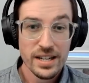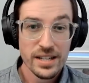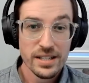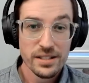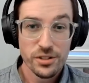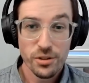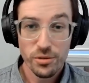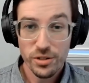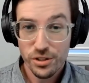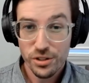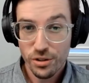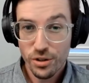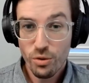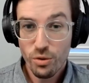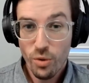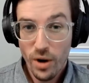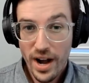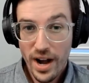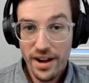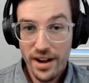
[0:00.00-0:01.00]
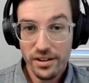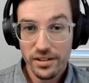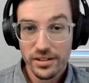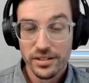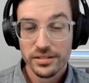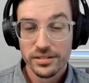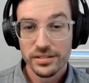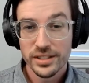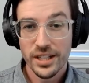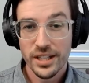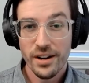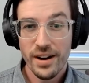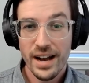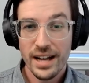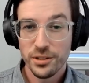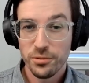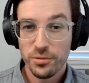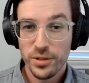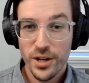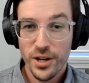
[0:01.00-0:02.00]
So it took a while you know,
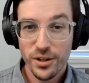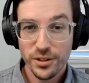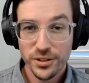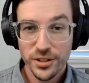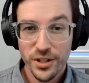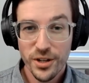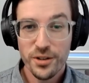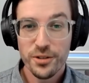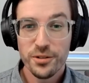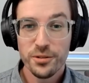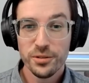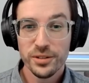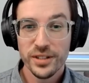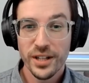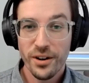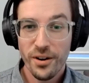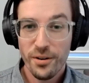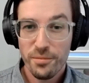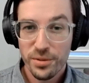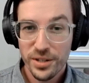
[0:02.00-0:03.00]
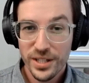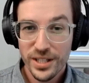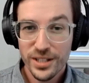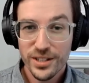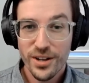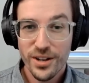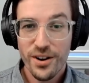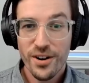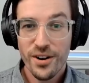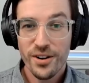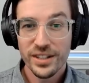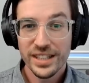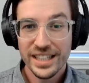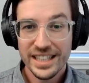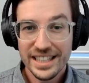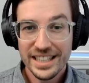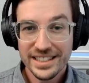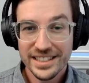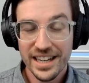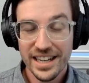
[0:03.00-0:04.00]
as we all know, there are pretty long
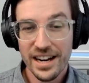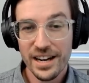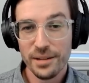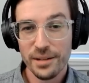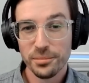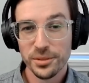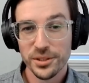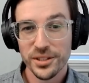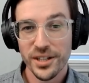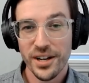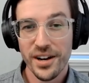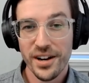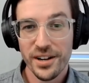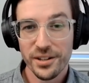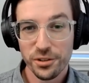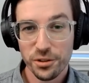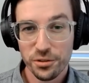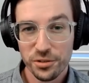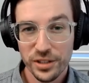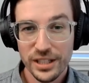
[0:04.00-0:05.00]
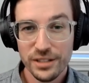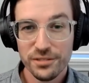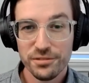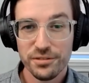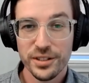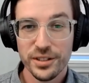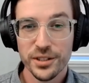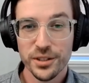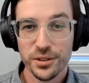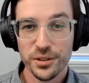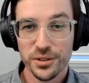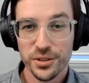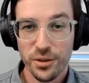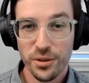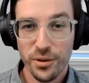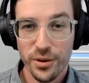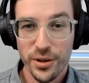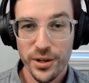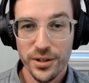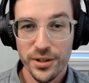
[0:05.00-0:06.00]
lead times on greenfield
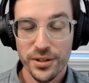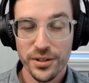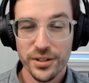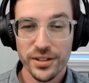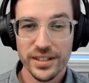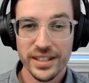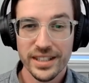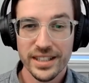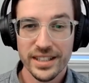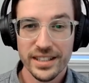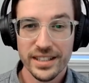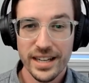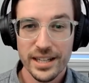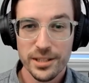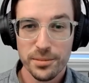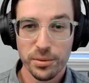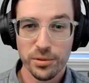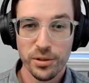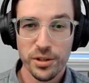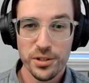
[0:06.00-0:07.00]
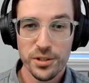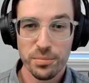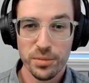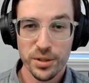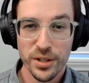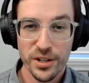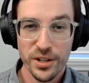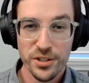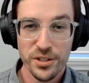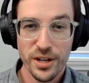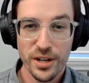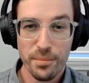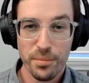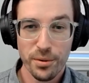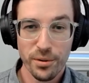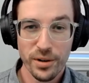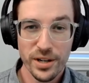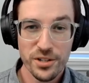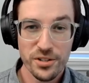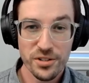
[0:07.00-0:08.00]
oil uh, exploration production
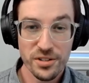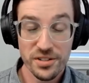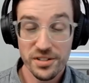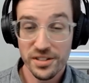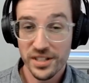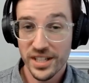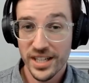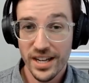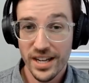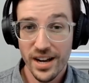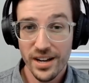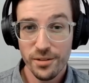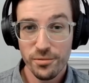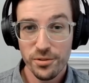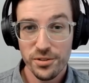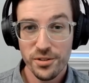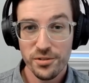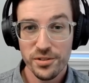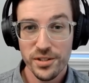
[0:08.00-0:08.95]
operations, and Guyana was no